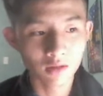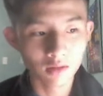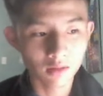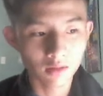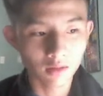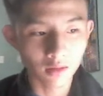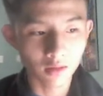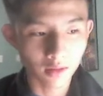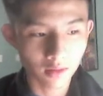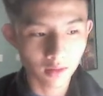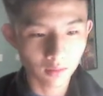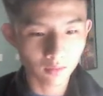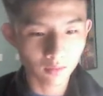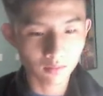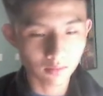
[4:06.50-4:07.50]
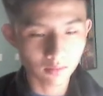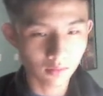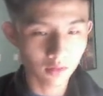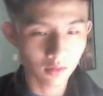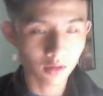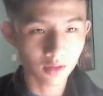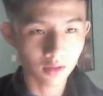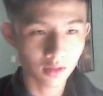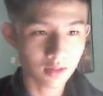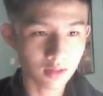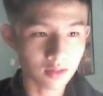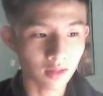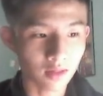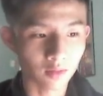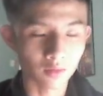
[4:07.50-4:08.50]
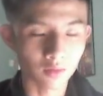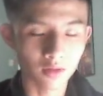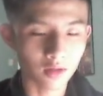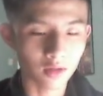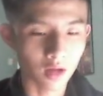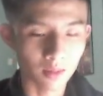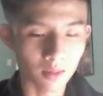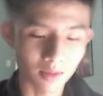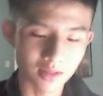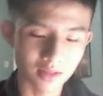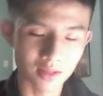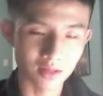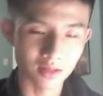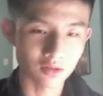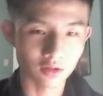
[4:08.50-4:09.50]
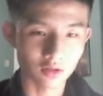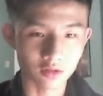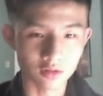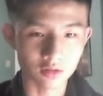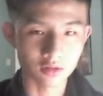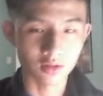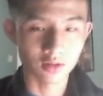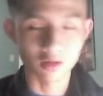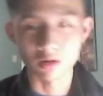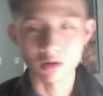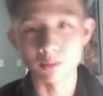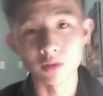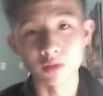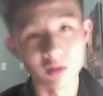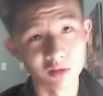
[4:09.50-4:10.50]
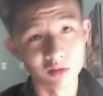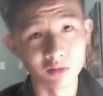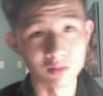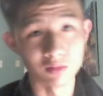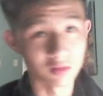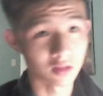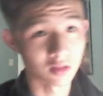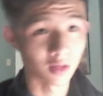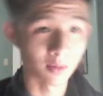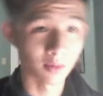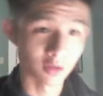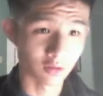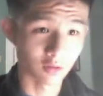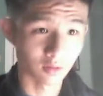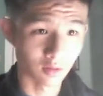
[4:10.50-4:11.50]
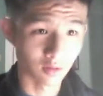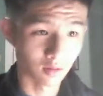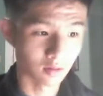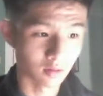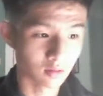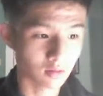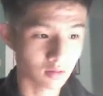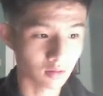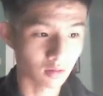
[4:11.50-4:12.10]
like you're gonna get to like really complex data structures like RMQs, segment trees